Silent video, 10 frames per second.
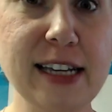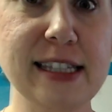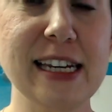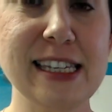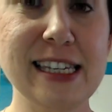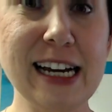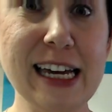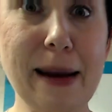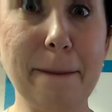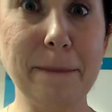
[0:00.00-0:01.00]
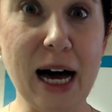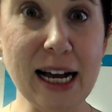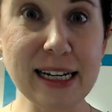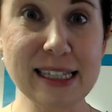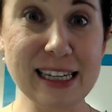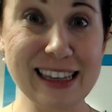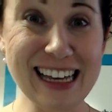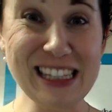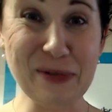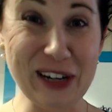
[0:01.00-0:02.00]
stuck in a box? That's the
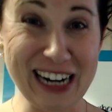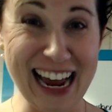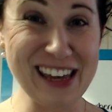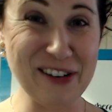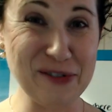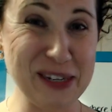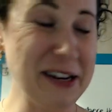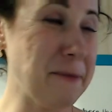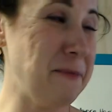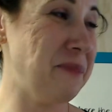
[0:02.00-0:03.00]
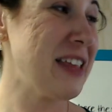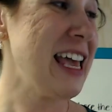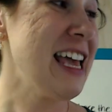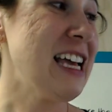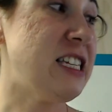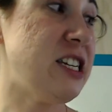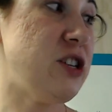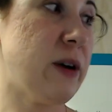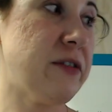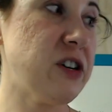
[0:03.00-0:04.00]
one I used. Did you
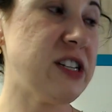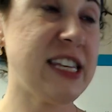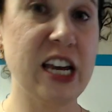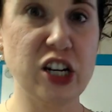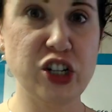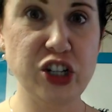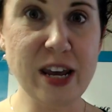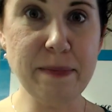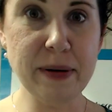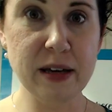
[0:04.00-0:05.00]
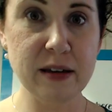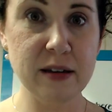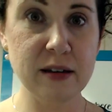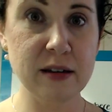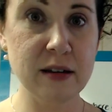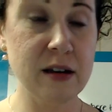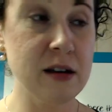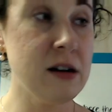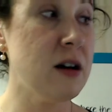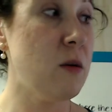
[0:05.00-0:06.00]
ever see a sheep
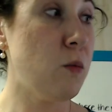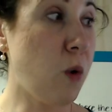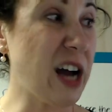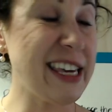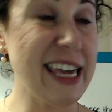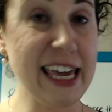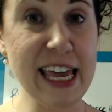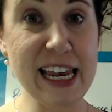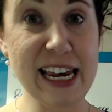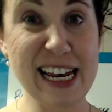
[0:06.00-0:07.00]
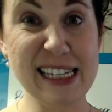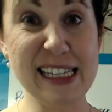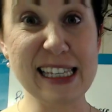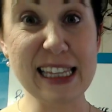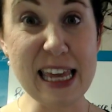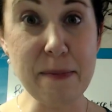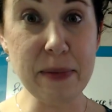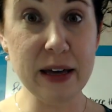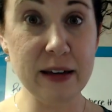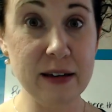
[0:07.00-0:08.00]
walking in his sleep?
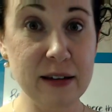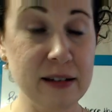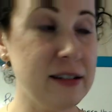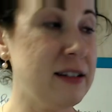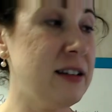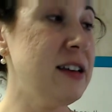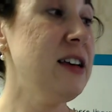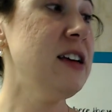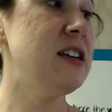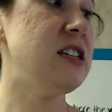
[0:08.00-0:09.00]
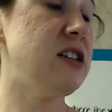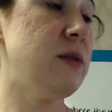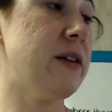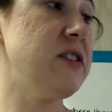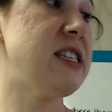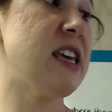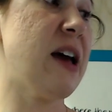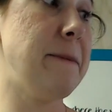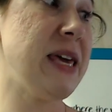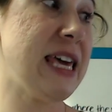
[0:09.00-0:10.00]
Did you ever see a
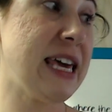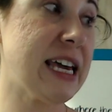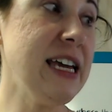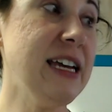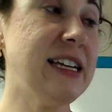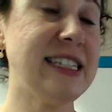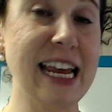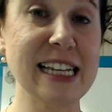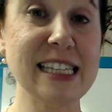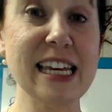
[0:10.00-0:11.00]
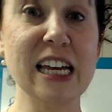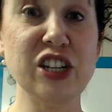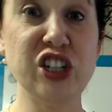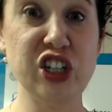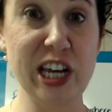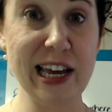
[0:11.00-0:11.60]
pig dancing a jig?